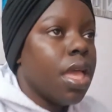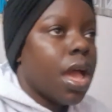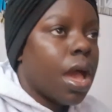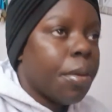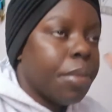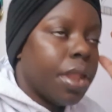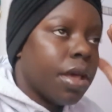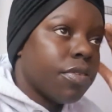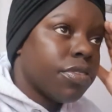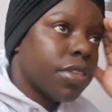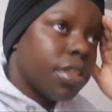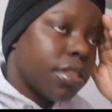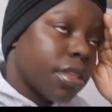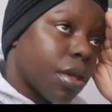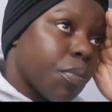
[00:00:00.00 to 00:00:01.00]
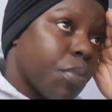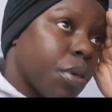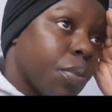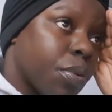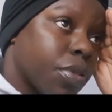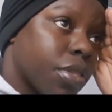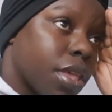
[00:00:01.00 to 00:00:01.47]
I mean, I've seen some
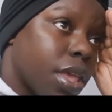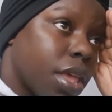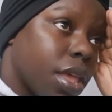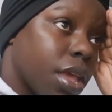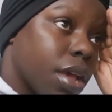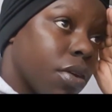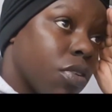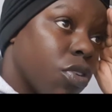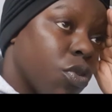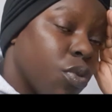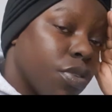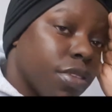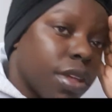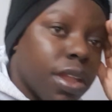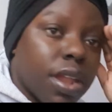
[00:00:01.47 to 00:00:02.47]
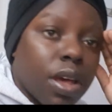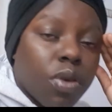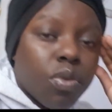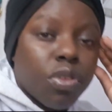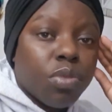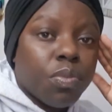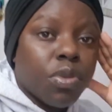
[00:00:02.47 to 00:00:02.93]
people saying, oh, we started our
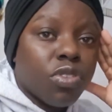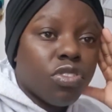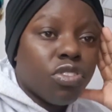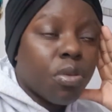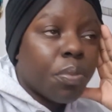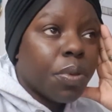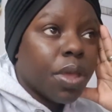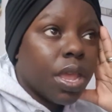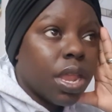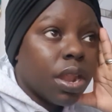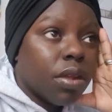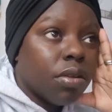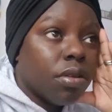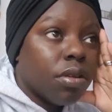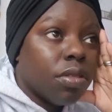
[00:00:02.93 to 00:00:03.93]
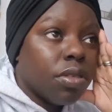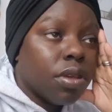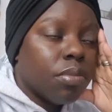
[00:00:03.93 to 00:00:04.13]
Christmas shopping and all of that.